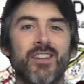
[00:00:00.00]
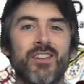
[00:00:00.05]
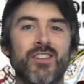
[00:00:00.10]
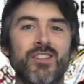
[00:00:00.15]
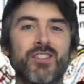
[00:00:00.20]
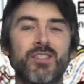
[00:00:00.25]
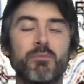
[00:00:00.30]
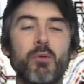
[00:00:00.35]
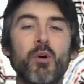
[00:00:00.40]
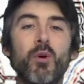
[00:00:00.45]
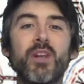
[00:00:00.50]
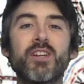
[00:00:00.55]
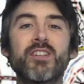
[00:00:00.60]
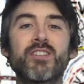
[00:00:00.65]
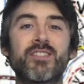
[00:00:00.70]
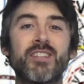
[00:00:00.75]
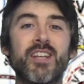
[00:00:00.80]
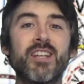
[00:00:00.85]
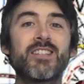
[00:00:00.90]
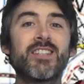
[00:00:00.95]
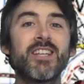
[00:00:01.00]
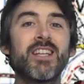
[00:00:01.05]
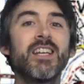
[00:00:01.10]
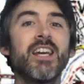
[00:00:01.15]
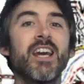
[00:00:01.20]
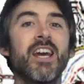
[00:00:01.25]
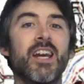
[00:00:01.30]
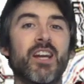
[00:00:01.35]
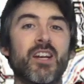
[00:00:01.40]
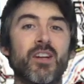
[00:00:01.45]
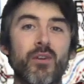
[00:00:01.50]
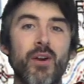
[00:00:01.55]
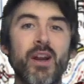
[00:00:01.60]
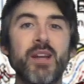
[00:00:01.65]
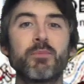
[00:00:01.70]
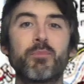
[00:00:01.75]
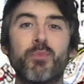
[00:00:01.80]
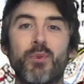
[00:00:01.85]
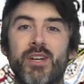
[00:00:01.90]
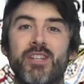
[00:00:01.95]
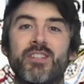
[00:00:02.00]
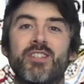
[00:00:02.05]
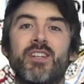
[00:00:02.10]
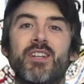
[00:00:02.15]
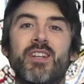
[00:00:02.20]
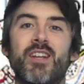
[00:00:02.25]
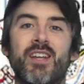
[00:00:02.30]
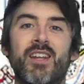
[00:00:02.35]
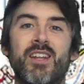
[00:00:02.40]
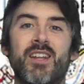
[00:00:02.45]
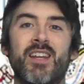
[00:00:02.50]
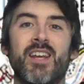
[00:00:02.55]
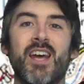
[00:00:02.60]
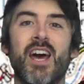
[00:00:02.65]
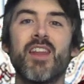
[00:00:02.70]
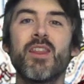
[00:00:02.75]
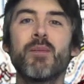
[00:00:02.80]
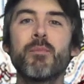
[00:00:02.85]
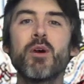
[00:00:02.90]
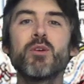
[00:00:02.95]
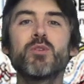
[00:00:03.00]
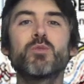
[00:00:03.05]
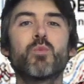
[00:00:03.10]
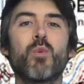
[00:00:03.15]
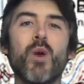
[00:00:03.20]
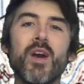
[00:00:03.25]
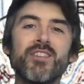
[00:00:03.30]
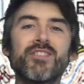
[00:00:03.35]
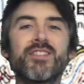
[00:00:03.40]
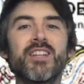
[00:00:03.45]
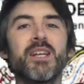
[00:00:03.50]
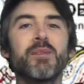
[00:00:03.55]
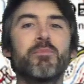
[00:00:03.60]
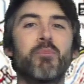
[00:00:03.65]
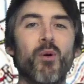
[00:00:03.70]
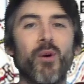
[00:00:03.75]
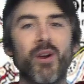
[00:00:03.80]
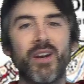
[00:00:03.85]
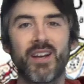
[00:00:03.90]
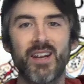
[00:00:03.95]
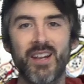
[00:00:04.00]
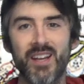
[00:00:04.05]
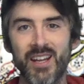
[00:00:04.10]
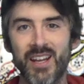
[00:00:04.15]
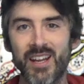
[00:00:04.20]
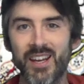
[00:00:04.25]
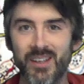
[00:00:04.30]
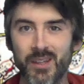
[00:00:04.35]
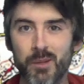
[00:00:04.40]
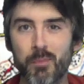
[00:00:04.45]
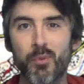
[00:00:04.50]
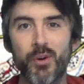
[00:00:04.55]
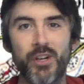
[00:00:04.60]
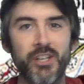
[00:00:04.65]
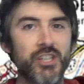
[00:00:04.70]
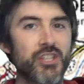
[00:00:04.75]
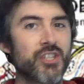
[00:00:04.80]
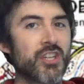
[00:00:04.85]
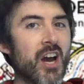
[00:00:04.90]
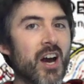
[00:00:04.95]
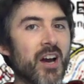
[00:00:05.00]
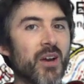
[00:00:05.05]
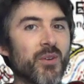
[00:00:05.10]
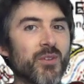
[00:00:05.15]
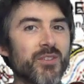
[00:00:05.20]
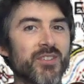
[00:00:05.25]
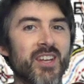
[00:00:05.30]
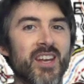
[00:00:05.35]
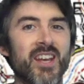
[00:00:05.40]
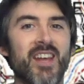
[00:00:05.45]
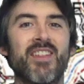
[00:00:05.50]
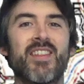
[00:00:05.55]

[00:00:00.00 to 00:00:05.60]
the smallest city in Great Britain, and the most westerly point in the British Isles.